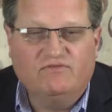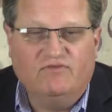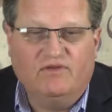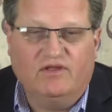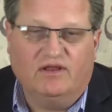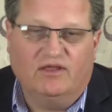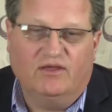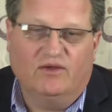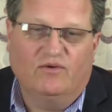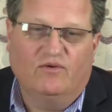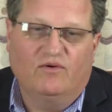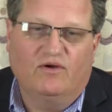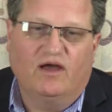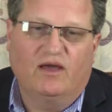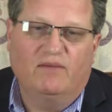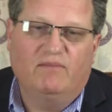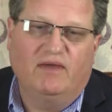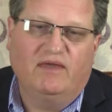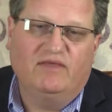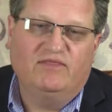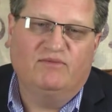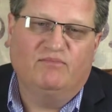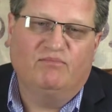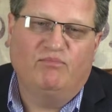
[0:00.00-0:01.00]
video, I
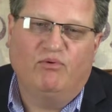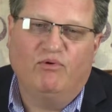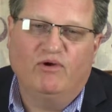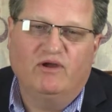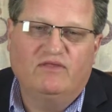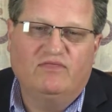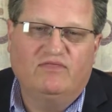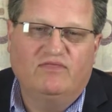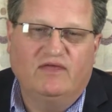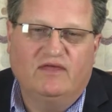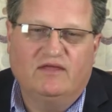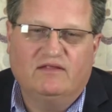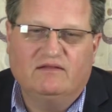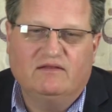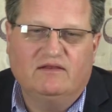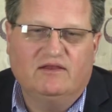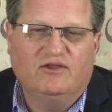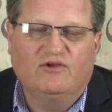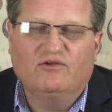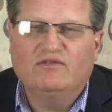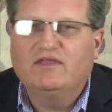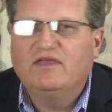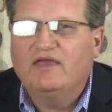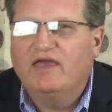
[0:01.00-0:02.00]
made the point that
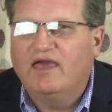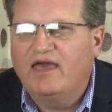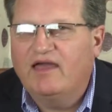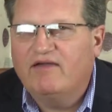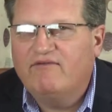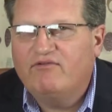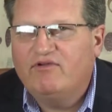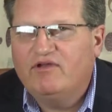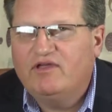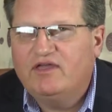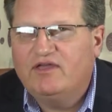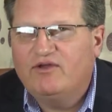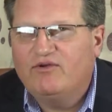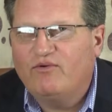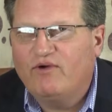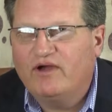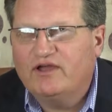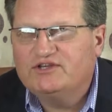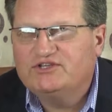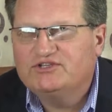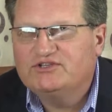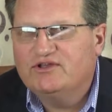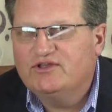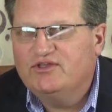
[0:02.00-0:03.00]
nearly every
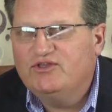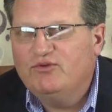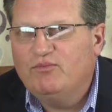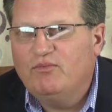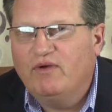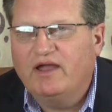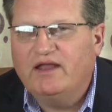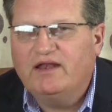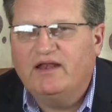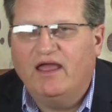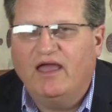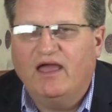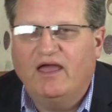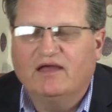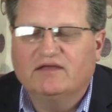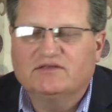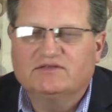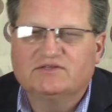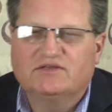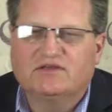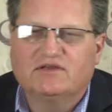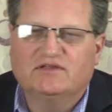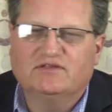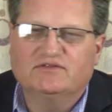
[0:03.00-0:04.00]
question you might
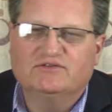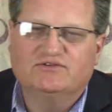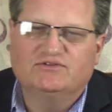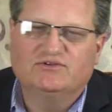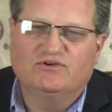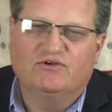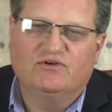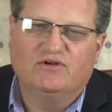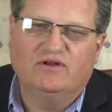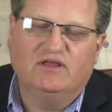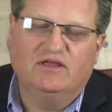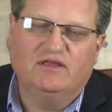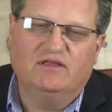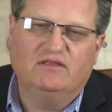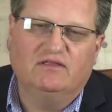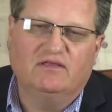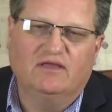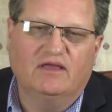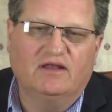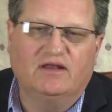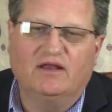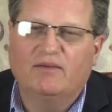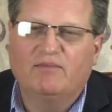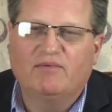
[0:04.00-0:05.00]
ask concerning
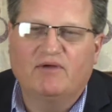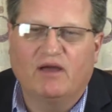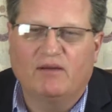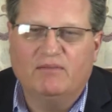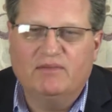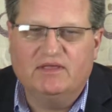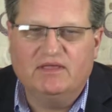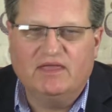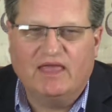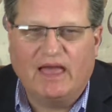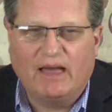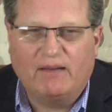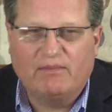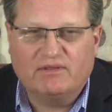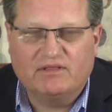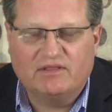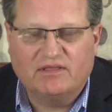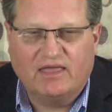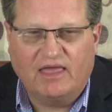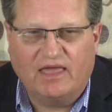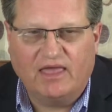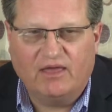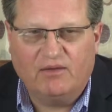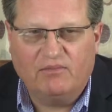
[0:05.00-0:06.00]
an upcoming capital
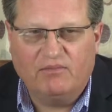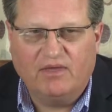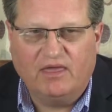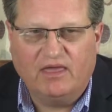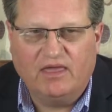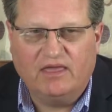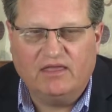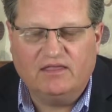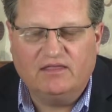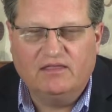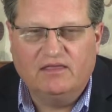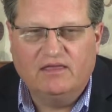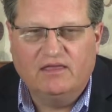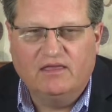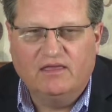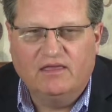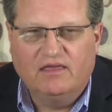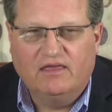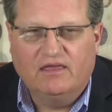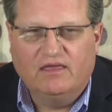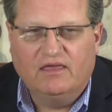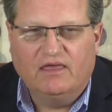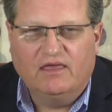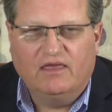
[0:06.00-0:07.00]
campaign,
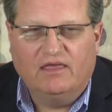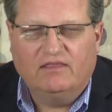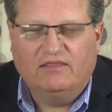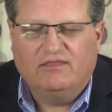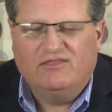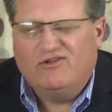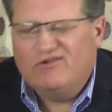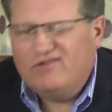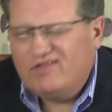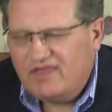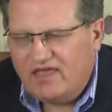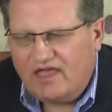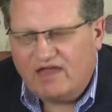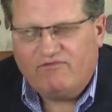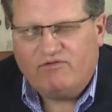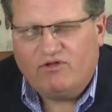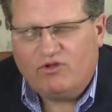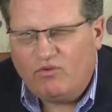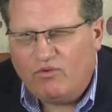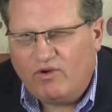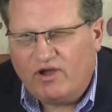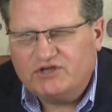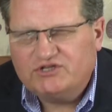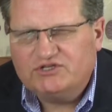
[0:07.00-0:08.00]
nearly every
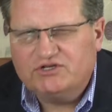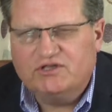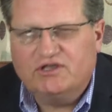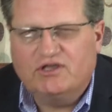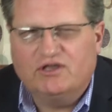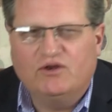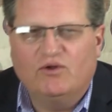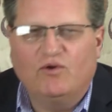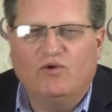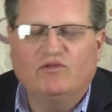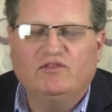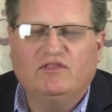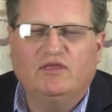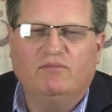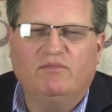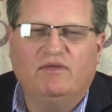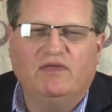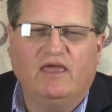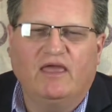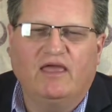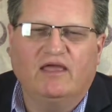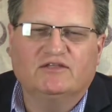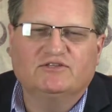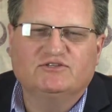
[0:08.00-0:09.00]
question can only
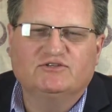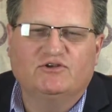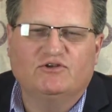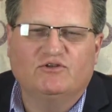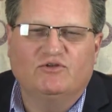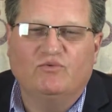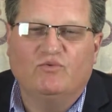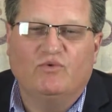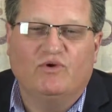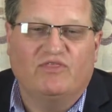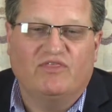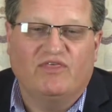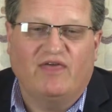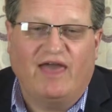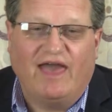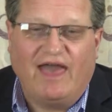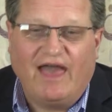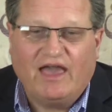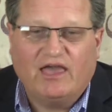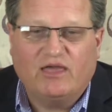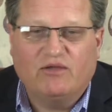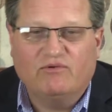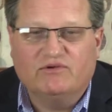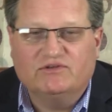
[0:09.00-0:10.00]
be answered with
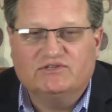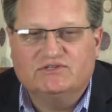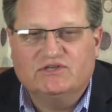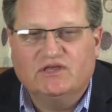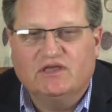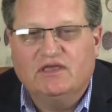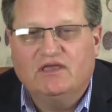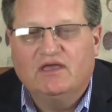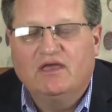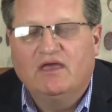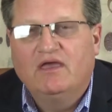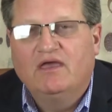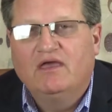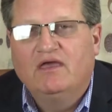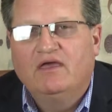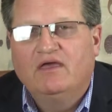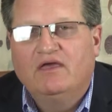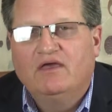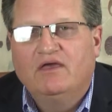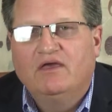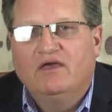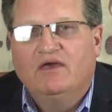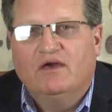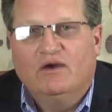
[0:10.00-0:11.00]
accuracy
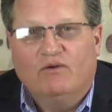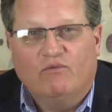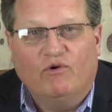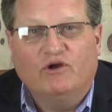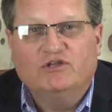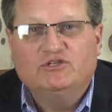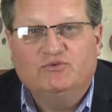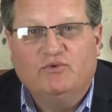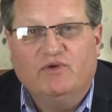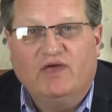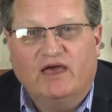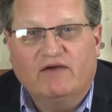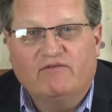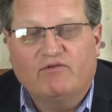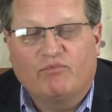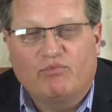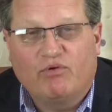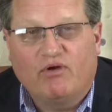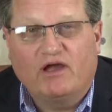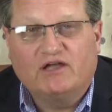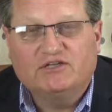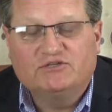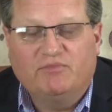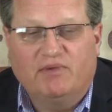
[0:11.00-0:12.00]
once we have a
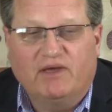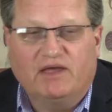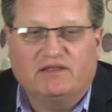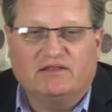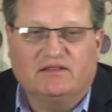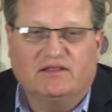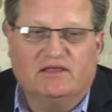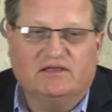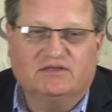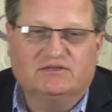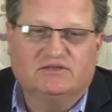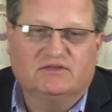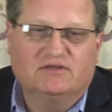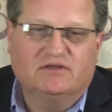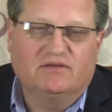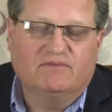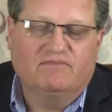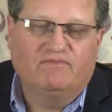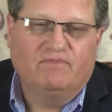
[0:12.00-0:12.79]
prospect list.